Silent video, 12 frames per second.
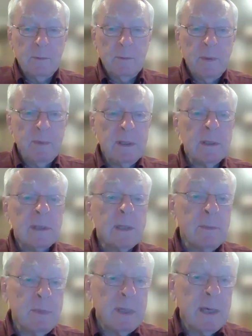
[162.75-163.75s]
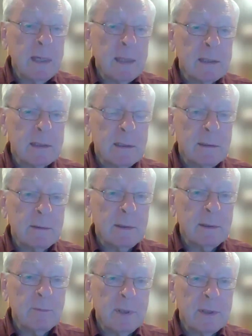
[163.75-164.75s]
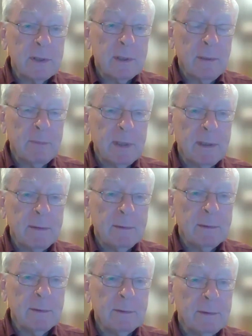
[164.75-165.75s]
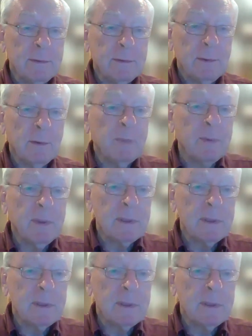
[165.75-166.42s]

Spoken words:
women CPAs in British Columbia who told me